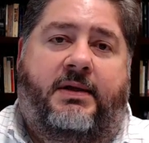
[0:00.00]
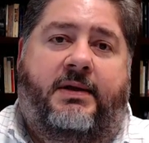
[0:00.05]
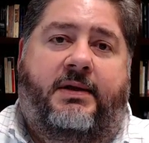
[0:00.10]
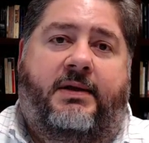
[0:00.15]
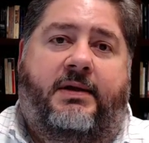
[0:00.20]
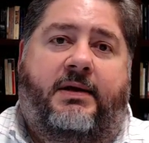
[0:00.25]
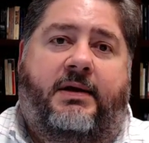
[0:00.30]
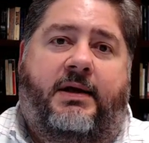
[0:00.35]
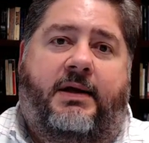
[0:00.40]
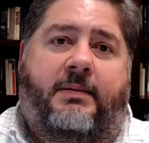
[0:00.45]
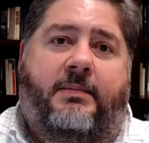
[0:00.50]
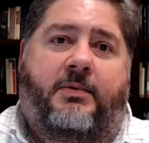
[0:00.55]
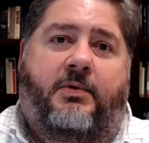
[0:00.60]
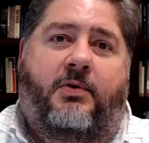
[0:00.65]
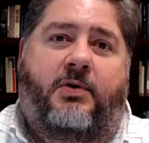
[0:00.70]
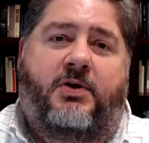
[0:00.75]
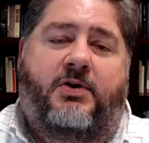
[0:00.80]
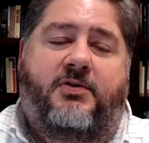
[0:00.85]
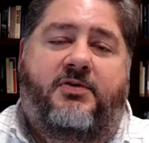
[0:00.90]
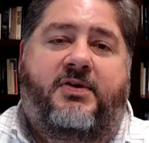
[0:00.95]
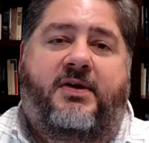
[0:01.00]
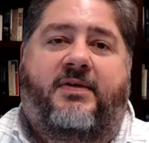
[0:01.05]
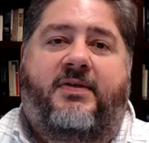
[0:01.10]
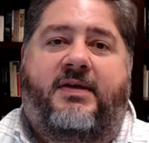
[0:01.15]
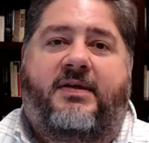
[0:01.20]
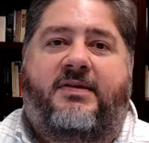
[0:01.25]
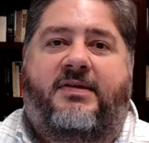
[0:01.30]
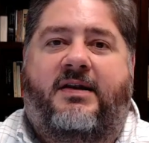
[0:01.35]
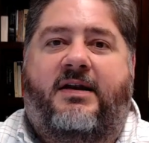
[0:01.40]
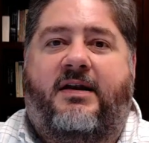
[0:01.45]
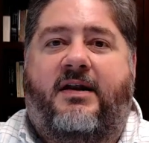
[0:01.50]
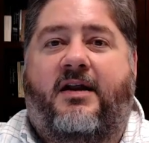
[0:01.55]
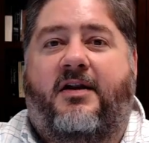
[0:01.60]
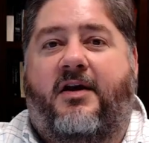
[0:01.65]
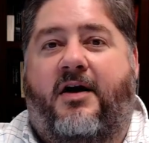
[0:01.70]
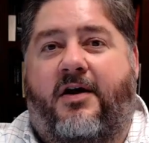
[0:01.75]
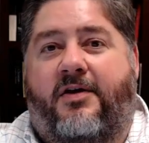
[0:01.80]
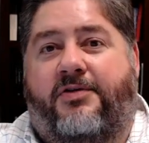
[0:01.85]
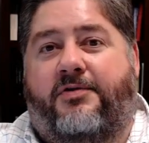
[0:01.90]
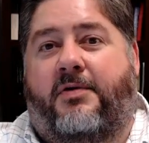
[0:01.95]
um, or using this in an
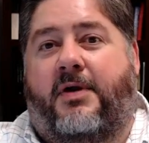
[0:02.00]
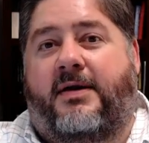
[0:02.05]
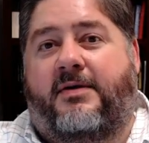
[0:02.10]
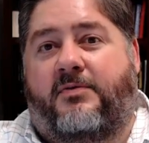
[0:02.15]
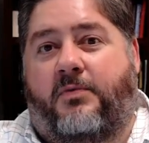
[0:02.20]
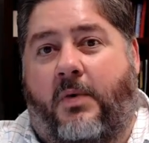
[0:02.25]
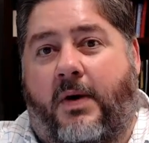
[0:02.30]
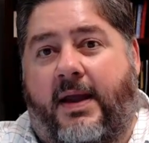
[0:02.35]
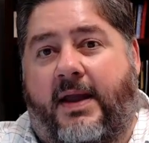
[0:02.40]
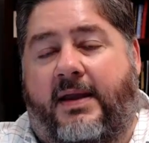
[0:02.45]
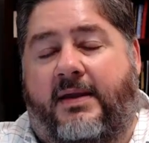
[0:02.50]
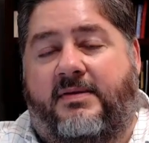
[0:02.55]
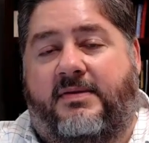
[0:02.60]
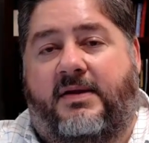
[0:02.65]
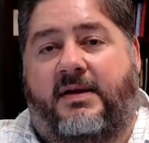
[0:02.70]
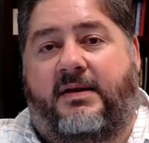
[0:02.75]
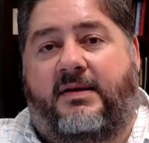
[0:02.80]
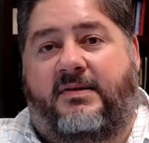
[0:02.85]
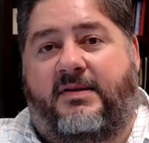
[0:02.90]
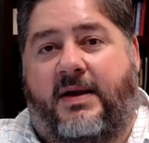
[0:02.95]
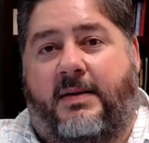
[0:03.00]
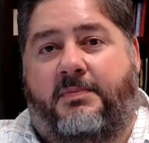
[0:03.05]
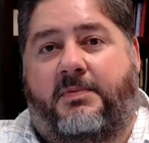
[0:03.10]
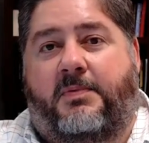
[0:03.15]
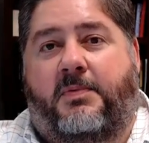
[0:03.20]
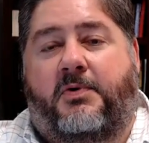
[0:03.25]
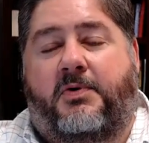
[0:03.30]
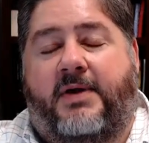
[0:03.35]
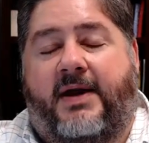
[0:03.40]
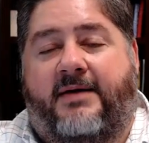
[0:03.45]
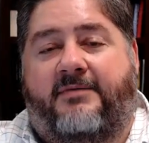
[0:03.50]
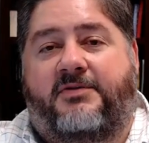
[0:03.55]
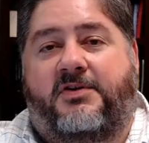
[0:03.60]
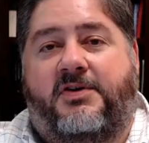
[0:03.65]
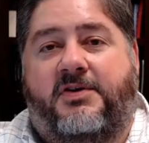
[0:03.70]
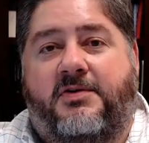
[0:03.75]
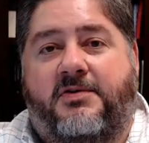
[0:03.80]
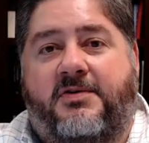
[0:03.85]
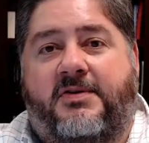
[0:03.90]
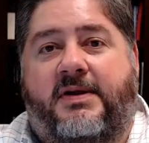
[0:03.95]
unauthorized way is unacceptable. You have to
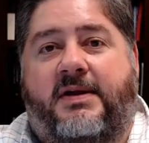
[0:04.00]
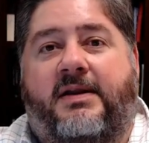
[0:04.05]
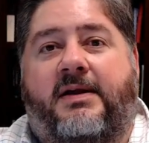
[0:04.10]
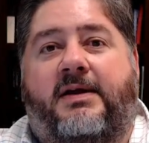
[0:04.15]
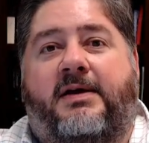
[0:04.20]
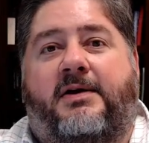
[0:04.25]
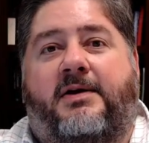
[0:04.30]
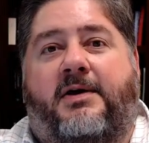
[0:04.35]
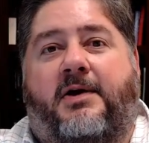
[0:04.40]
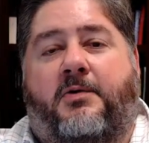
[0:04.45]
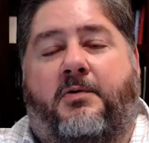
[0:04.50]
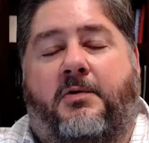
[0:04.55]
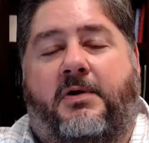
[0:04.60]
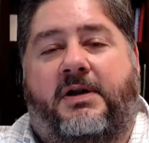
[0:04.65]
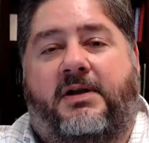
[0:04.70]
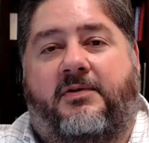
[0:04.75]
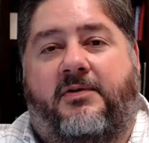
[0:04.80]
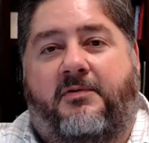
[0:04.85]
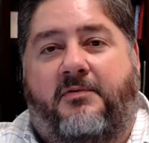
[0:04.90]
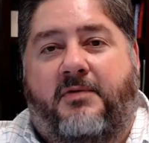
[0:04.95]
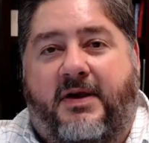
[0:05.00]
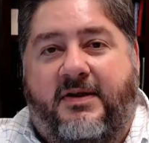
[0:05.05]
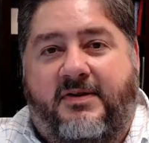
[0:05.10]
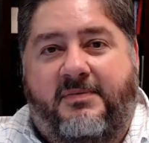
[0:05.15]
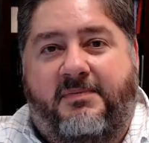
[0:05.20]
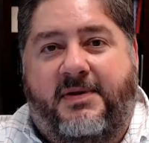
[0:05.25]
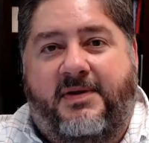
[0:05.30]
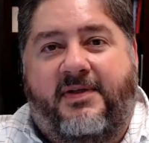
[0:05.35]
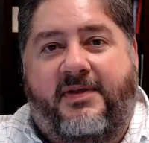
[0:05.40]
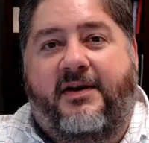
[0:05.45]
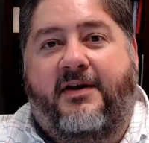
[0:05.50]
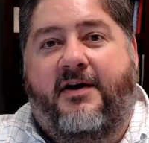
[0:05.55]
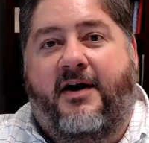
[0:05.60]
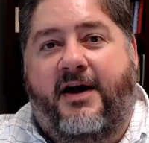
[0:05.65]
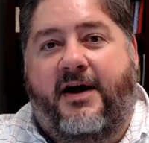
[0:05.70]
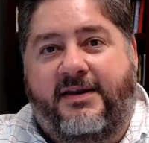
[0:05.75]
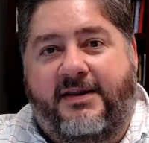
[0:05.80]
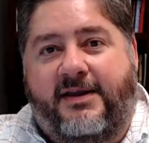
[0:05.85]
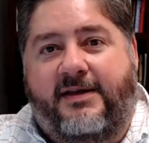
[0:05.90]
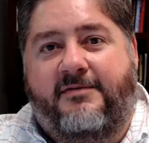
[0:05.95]
use it according to the recipe that
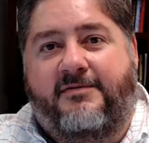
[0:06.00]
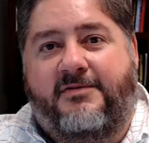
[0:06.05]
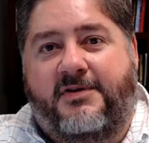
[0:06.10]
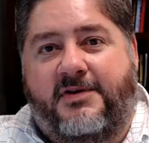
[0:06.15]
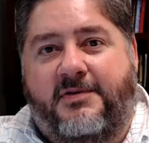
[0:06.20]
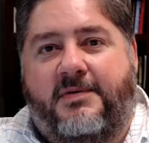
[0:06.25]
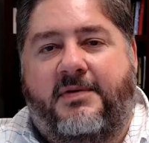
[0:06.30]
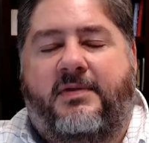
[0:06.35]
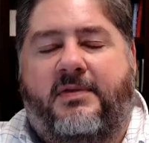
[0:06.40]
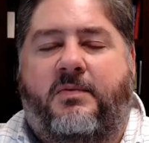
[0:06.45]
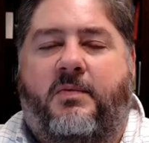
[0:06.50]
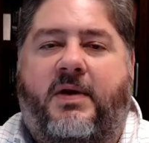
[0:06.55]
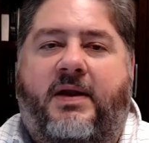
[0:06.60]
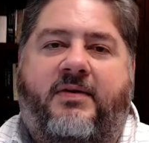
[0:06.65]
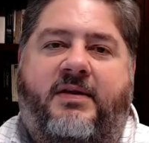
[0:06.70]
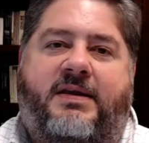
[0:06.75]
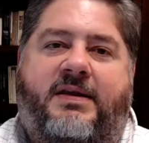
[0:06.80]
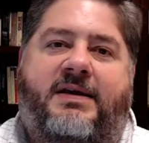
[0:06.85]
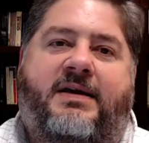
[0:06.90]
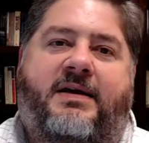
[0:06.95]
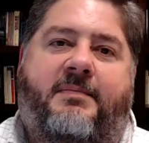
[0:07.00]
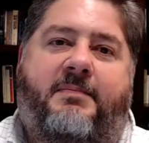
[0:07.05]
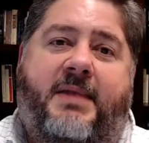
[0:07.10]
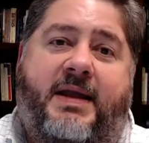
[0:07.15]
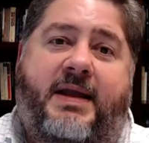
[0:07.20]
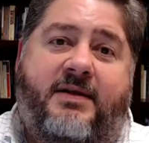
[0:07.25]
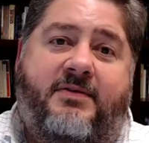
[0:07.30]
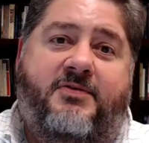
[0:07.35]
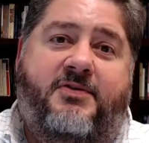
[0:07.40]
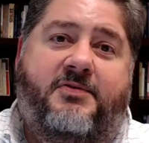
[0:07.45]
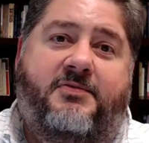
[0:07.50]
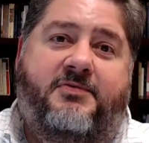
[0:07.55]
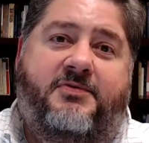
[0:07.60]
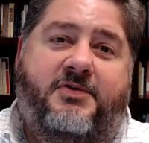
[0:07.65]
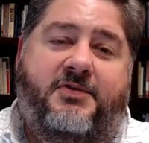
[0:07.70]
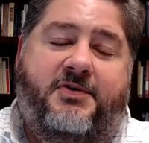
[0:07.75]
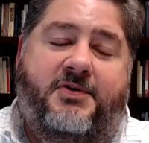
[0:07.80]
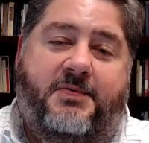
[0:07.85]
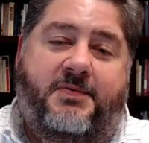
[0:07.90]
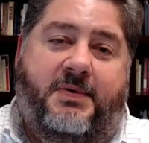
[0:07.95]
God gives you in the way that he commands you to
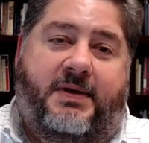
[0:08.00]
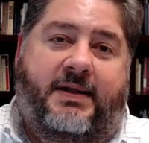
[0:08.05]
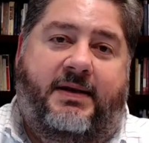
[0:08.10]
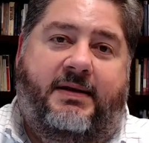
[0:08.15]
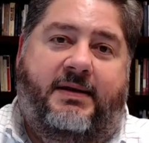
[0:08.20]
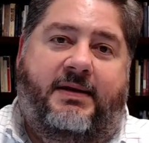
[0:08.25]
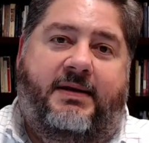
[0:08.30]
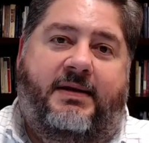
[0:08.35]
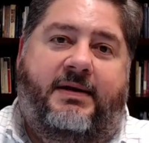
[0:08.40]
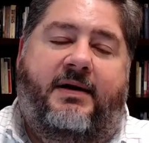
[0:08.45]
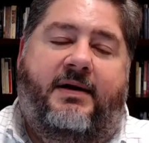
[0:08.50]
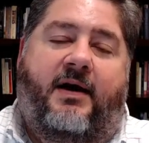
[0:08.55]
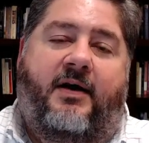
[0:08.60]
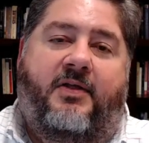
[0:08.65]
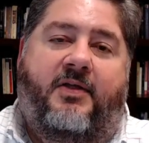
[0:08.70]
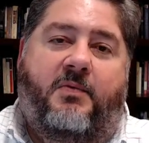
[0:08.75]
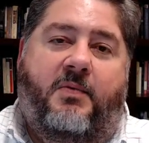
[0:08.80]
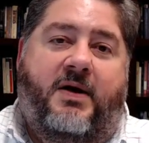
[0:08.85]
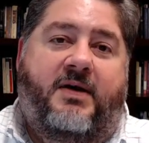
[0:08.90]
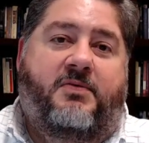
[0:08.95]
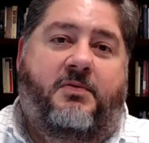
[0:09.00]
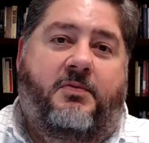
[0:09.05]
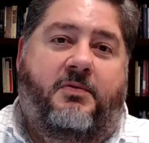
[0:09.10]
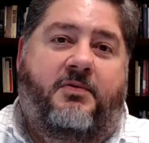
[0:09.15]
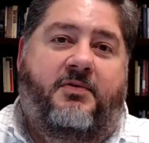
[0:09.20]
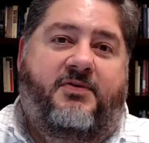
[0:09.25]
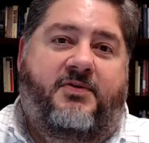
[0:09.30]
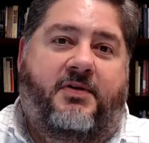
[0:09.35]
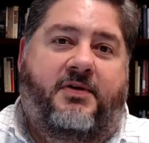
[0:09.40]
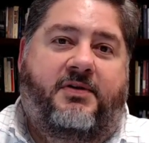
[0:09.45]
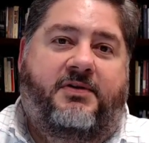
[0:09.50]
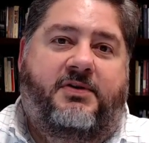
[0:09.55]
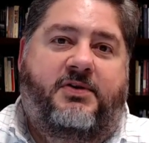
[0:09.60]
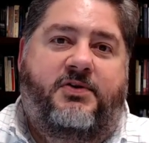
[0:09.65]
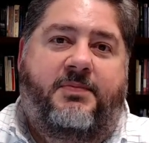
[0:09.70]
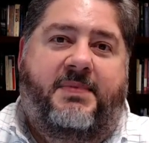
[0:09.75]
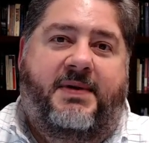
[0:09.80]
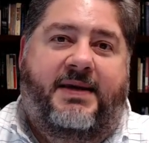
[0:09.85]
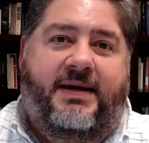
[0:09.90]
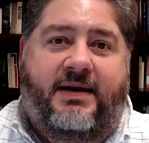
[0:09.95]
do it. Otherwise, it will result in
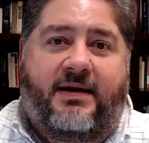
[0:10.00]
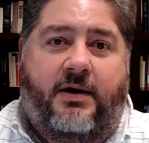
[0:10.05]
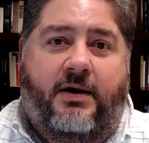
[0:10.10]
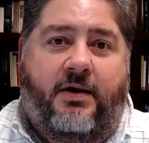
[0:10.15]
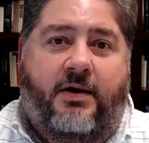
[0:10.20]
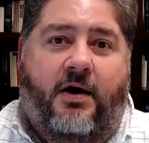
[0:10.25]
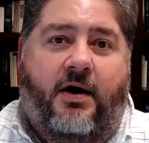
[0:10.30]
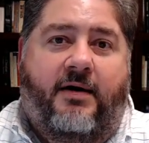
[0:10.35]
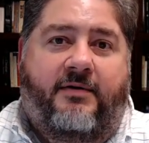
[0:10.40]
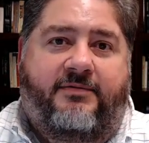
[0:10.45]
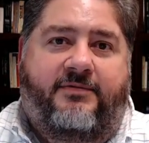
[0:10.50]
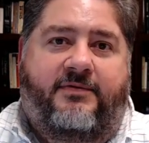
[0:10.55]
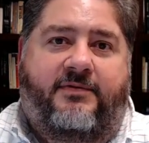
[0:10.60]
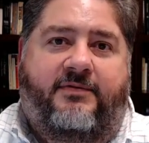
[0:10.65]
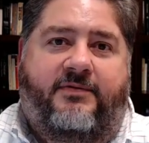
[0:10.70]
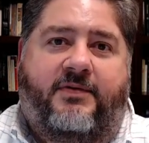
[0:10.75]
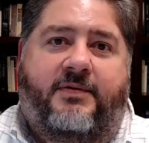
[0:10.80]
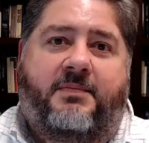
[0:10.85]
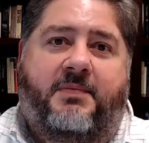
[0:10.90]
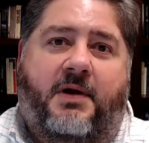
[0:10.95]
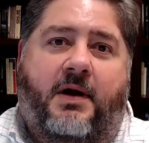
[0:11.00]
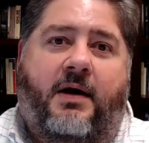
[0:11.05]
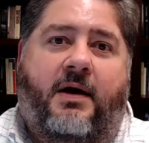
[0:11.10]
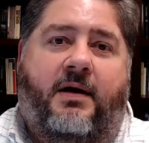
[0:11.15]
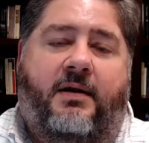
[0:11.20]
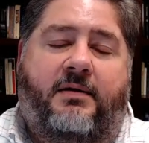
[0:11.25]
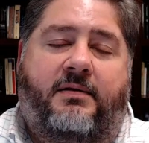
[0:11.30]
you being cut off from God.